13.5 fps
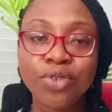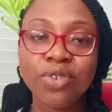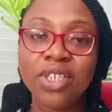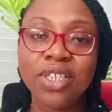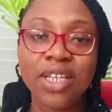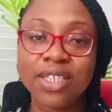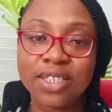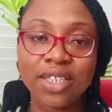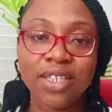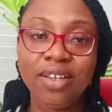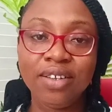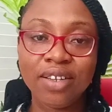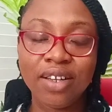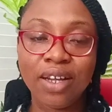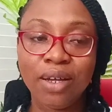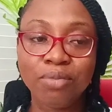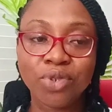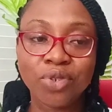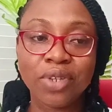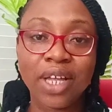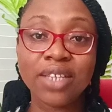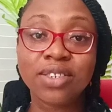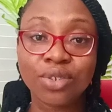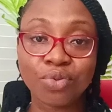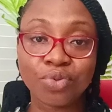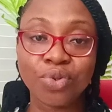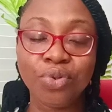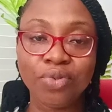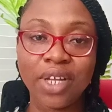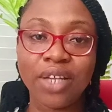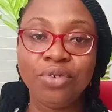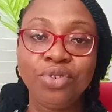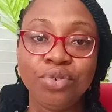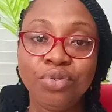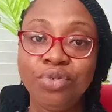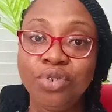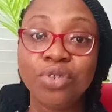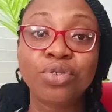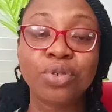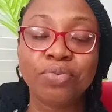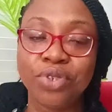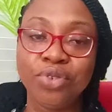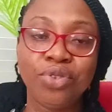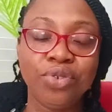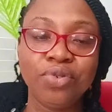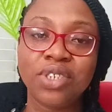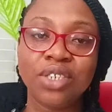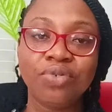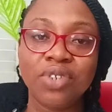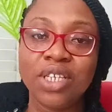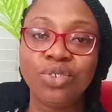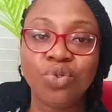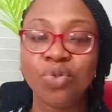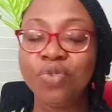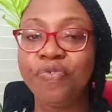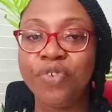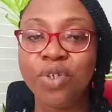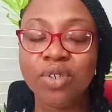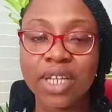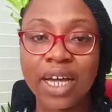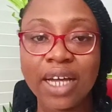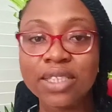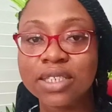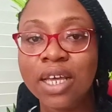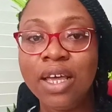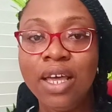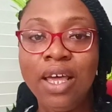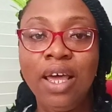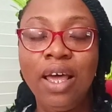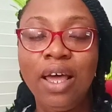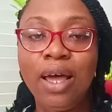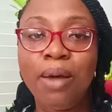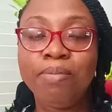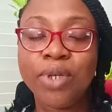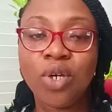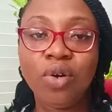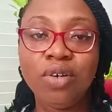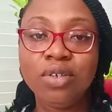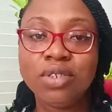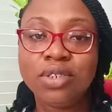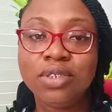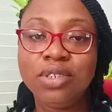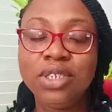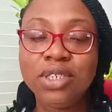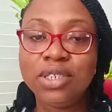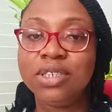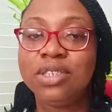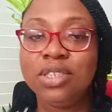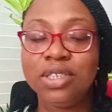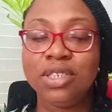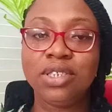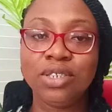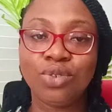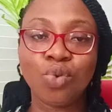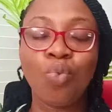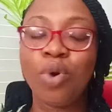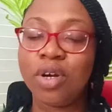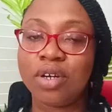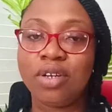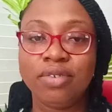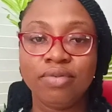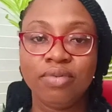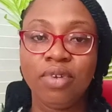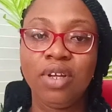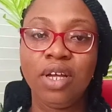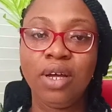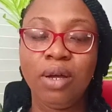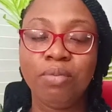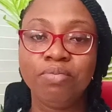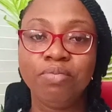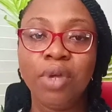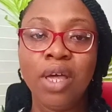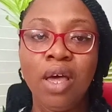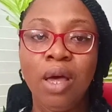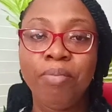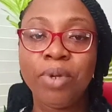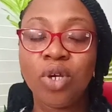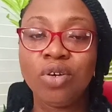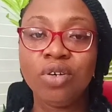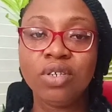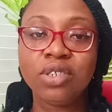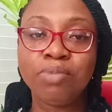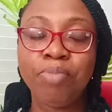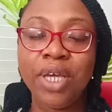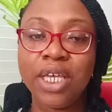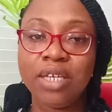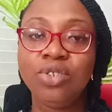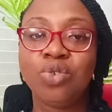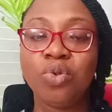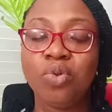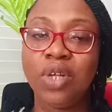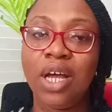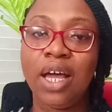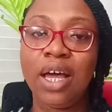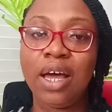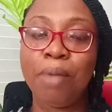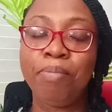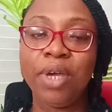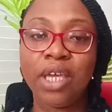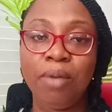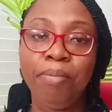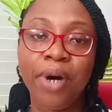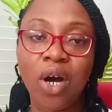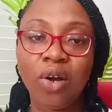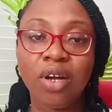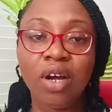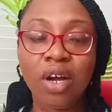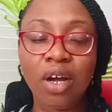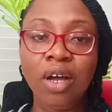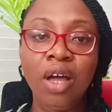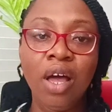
in Nestle. So that's a rule, that you shouldn't just substitute ingredients. Don't feel that because this is this, it will work. Because baking soda and baking powder